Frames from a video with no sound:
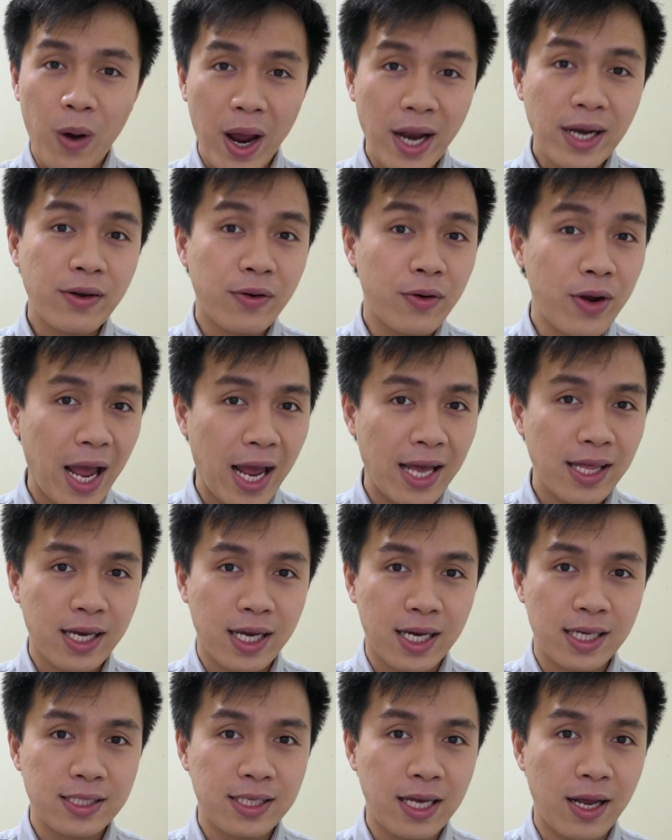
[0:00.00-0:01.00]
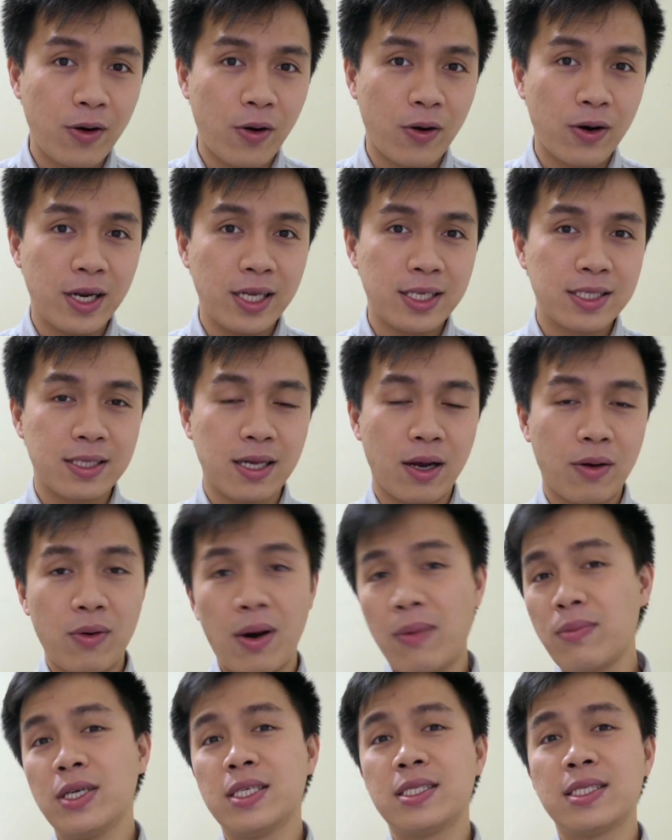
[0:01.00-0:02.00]
when create the content on
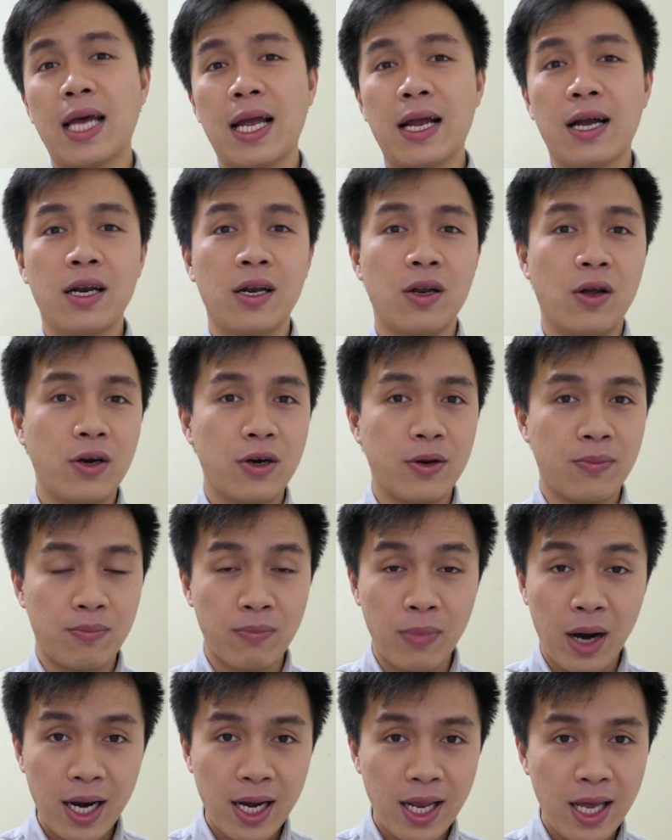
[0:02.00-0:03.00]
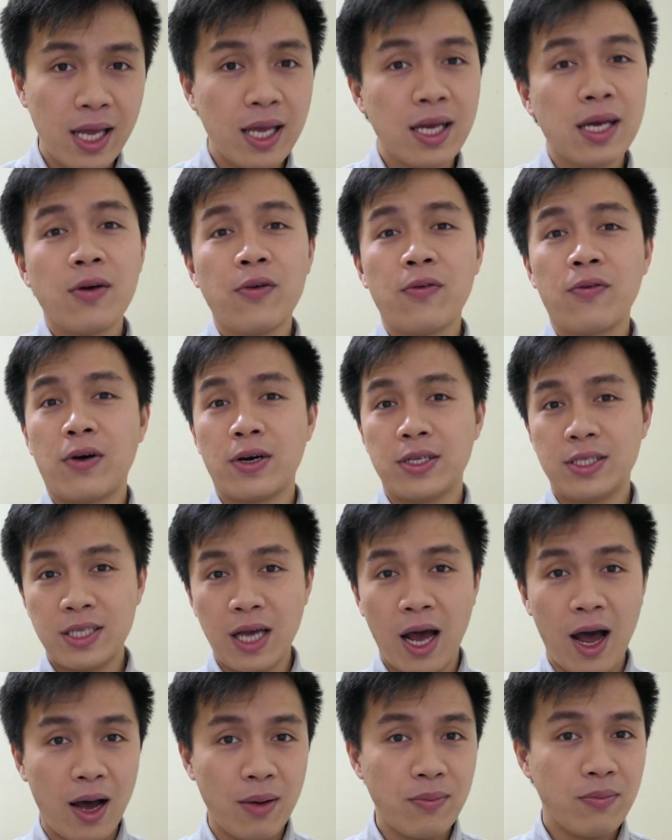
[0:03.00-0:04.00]
Instagram, it takes a lot of money or
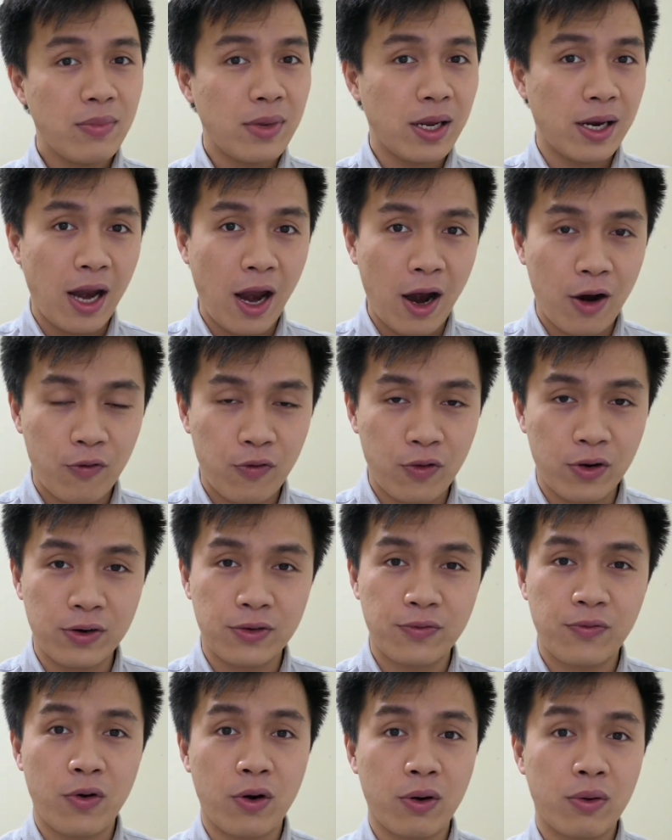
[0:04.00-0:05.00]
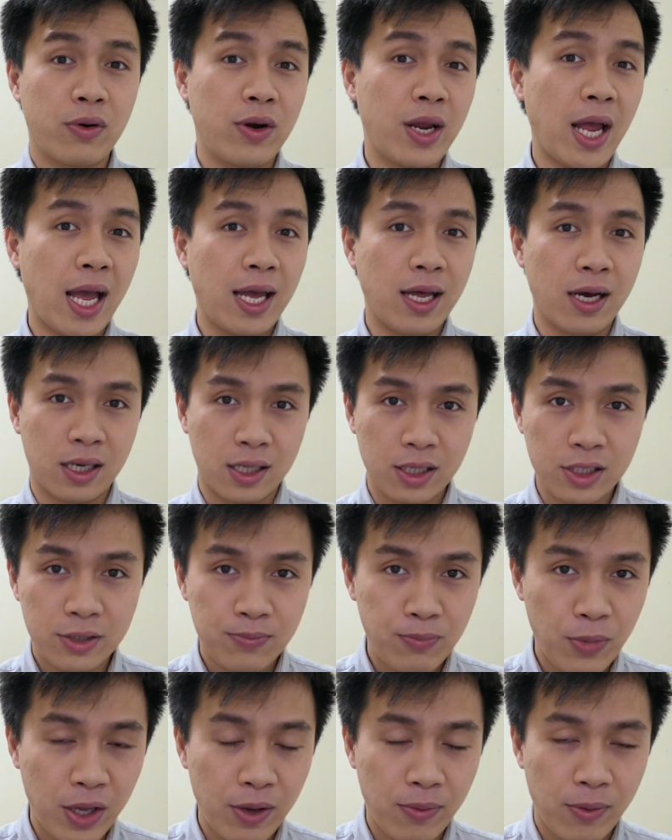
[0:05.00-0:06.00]
time and effort for create a
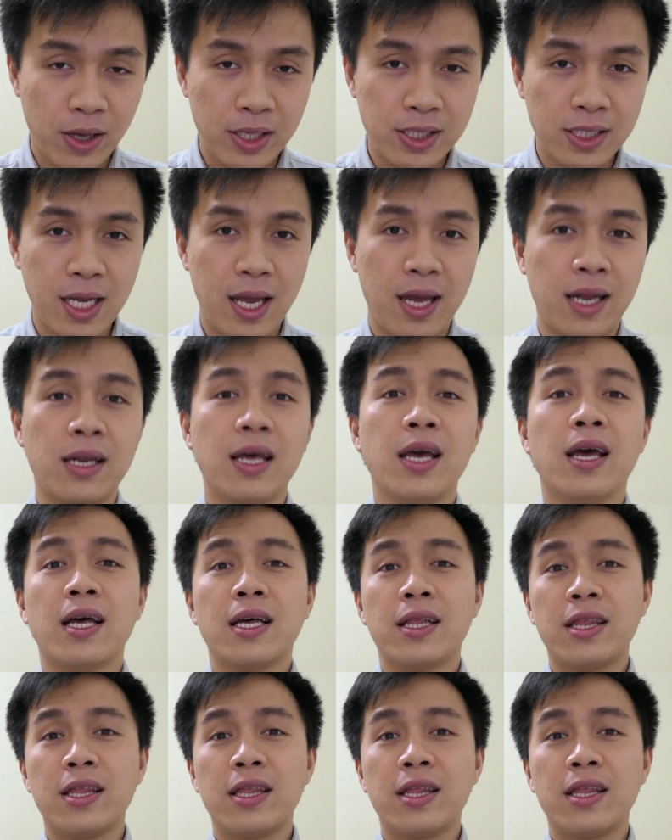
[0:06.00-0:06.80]
good piece of content.